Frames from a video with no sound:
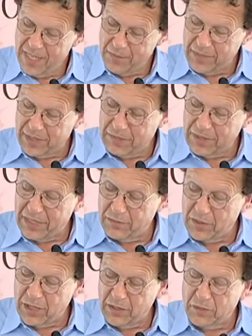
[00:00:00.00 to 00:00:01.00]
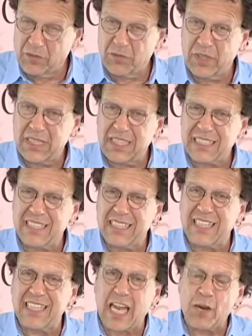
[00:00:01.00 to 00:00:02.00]
But, but what, what the,
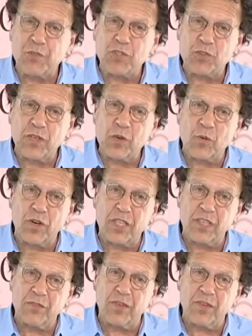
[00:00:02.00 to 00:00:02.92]
the laboratory work of,